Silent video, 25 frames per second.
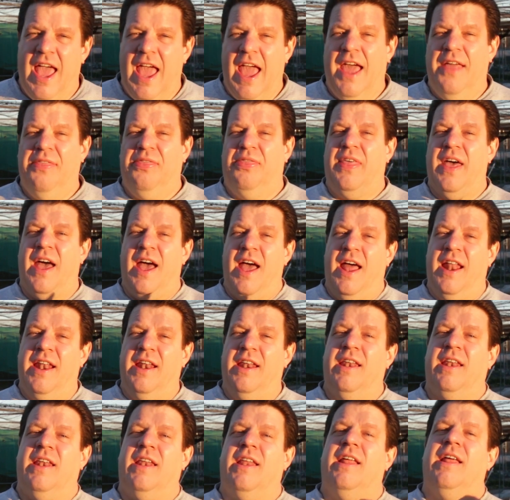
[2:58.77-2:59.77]
and
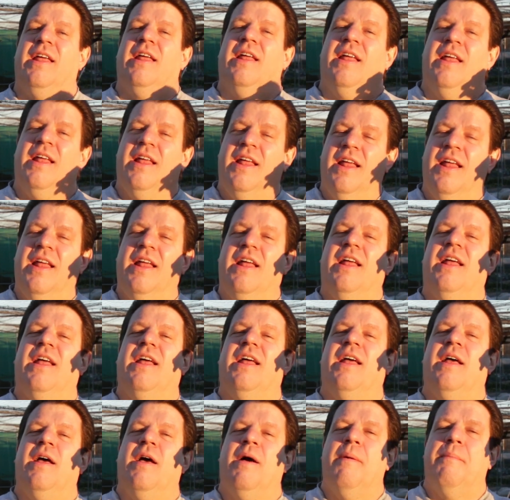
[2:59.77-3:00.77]
then
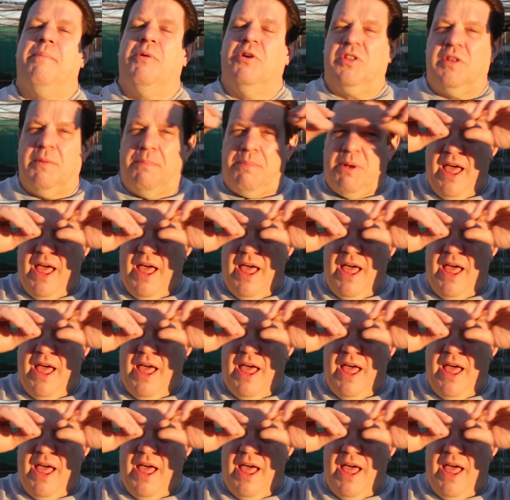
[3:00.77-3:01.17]
put the